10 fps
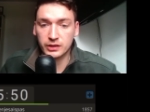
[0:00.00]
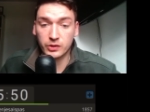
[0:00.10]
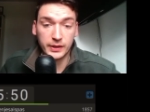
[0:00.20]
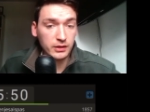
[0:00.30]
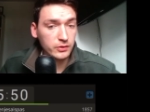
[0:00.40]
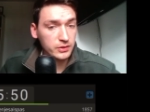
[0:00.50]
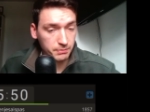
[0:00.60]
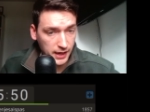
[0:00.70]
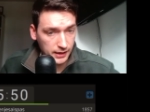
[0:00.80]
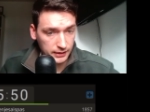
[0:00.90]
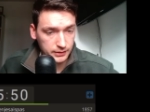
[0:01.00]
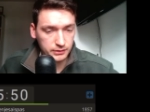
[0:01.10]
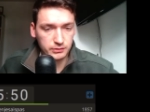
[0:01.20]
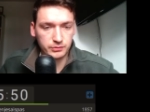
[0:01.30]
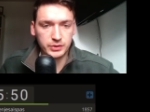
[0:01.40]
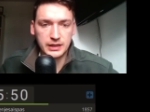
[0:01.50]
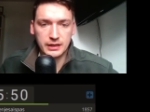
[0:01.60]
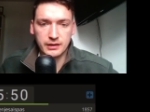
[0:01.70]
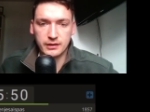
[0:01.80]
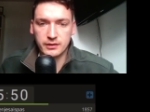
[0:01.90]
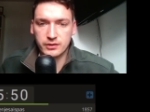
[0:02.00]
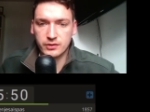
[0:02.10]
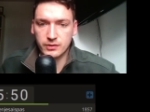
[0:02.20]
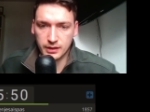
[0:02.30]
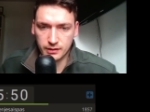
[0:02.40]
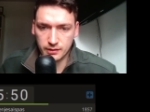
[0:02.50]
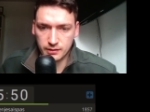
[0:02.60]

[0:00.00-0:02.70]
Queen goes back, protecting this square.